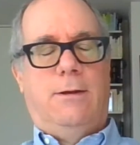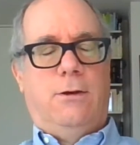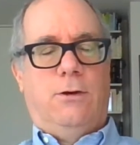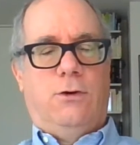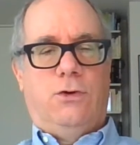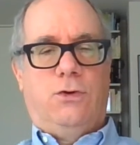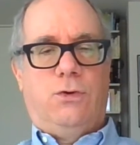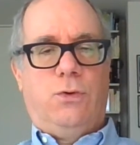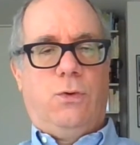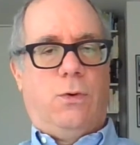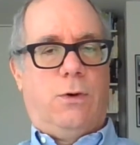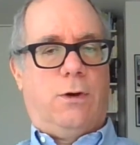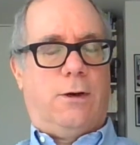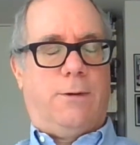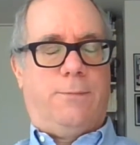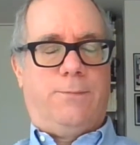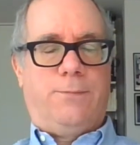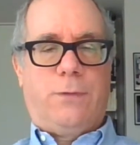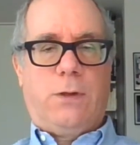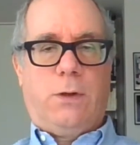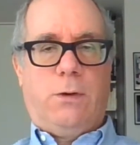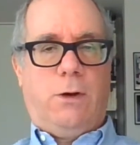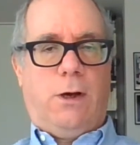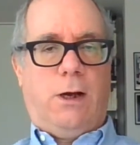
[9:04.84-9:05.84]
sure,
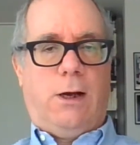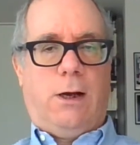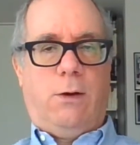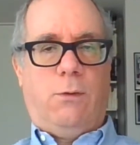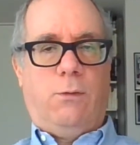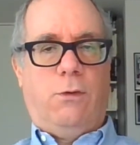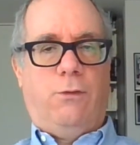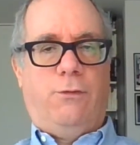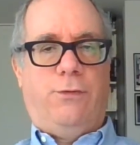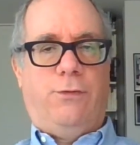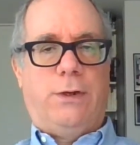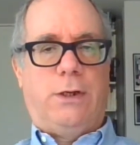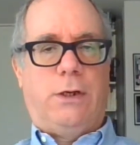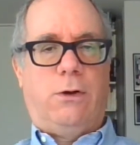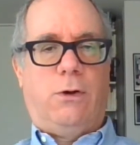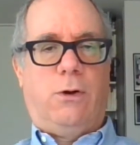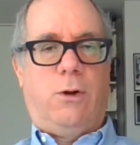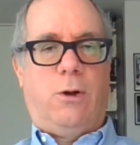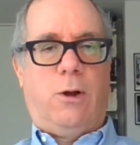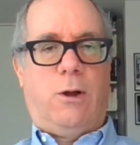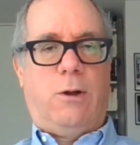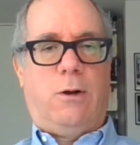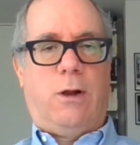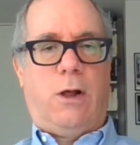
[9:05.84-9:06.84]
we'll
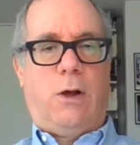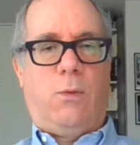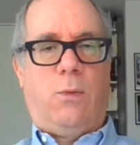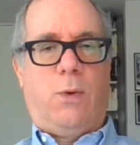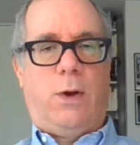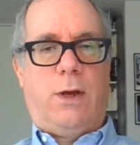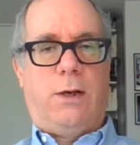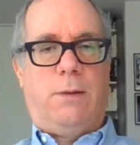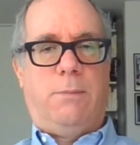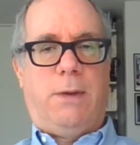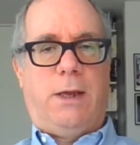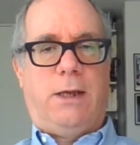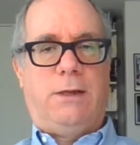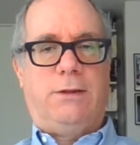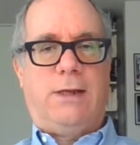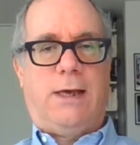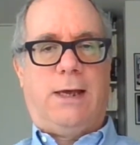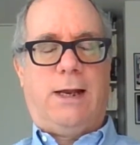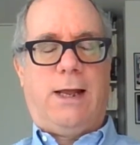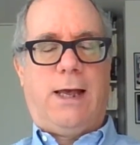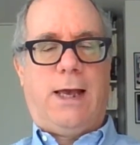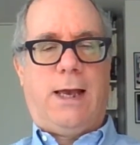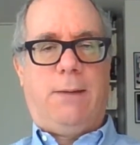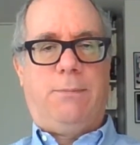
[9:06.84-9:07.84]
figure out a way to make
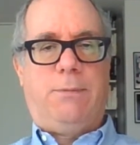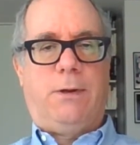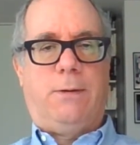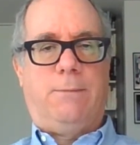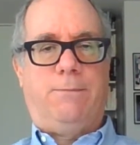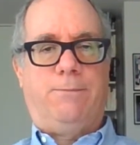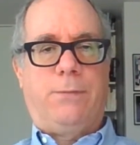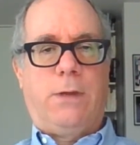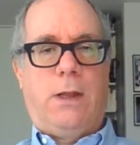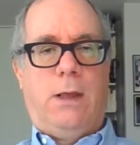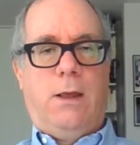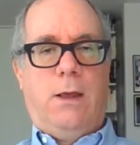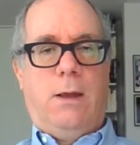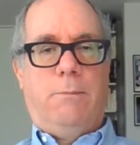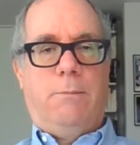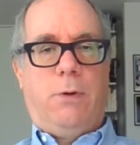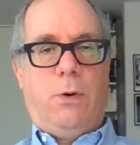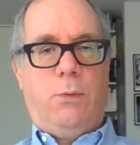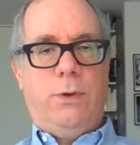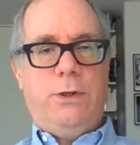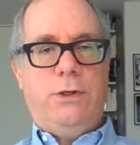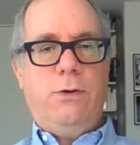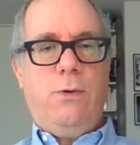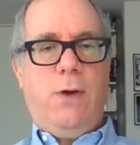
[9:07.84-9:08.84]
that happen.
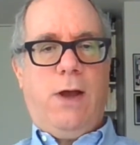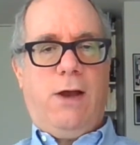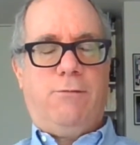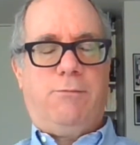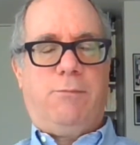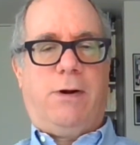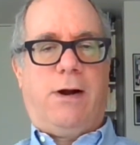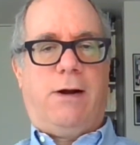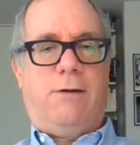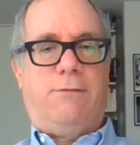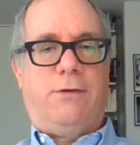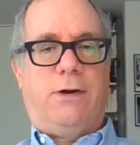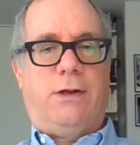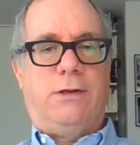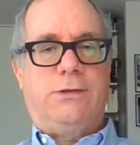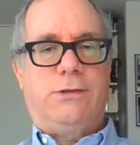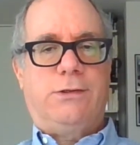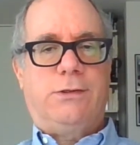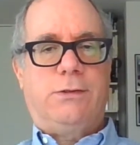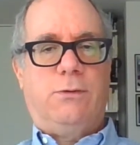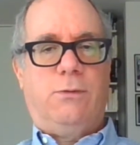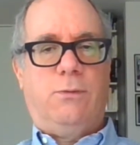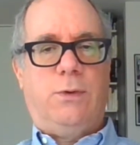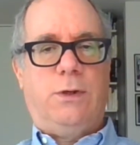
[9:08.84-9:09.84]
But we do have
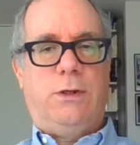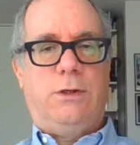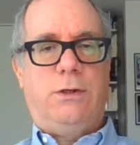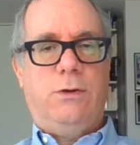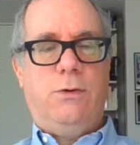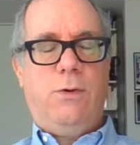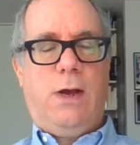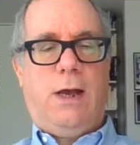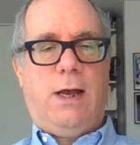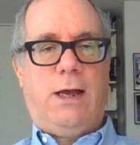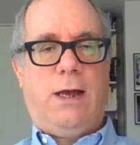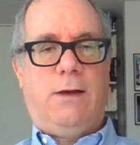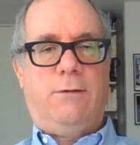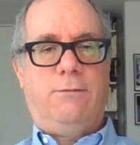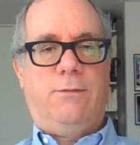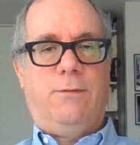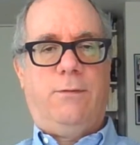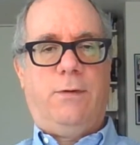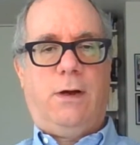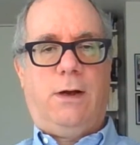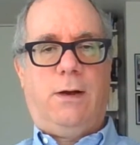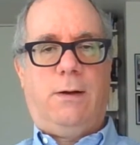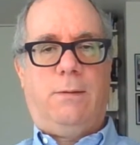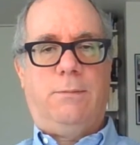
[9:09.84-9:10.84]
preference. We do have
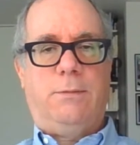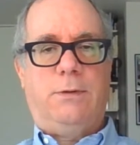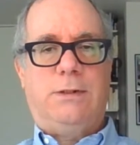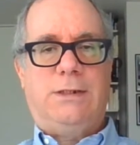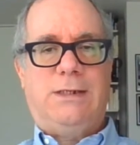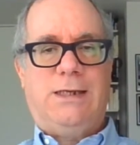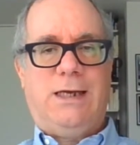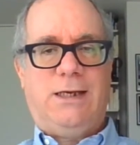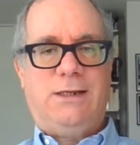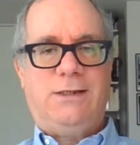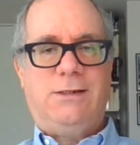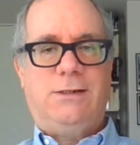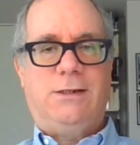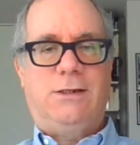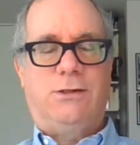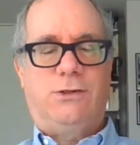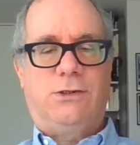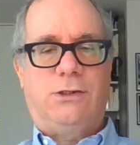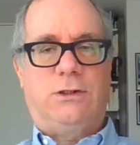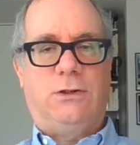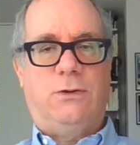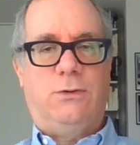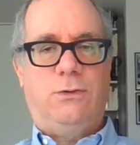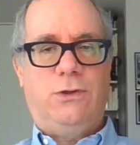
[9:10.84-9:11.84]
tested
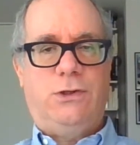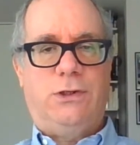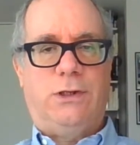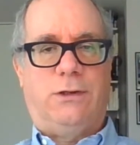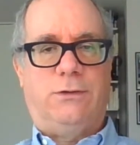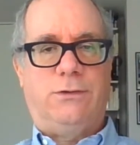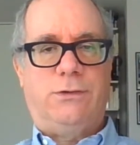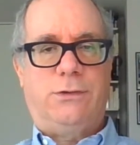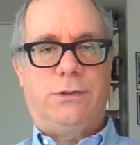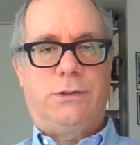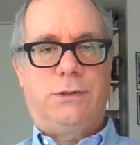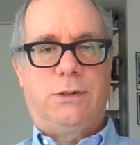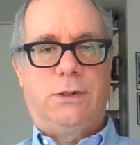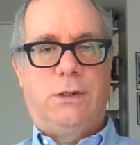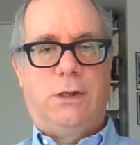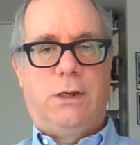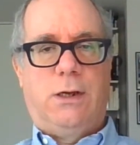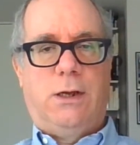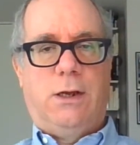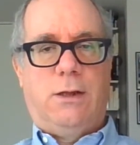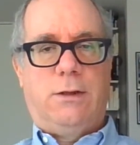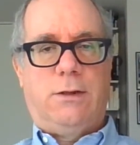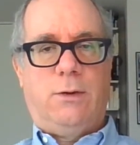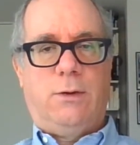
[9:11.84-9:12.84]
solutions
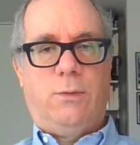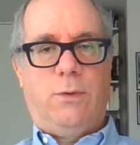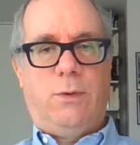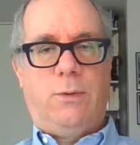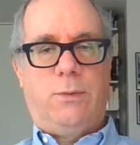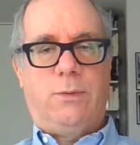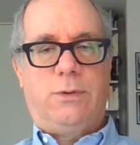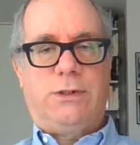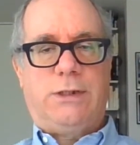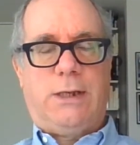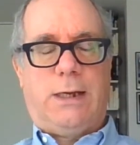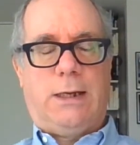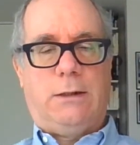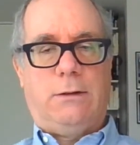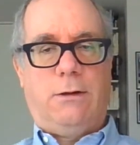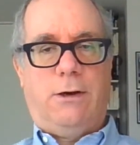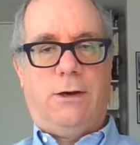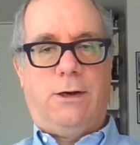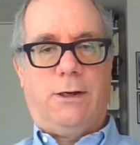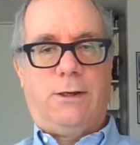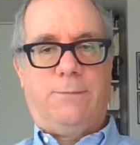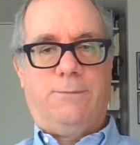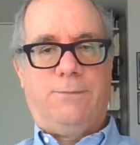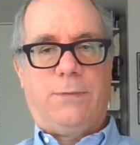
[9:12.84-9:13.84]
that we would say,
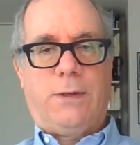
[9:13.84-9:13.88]
look,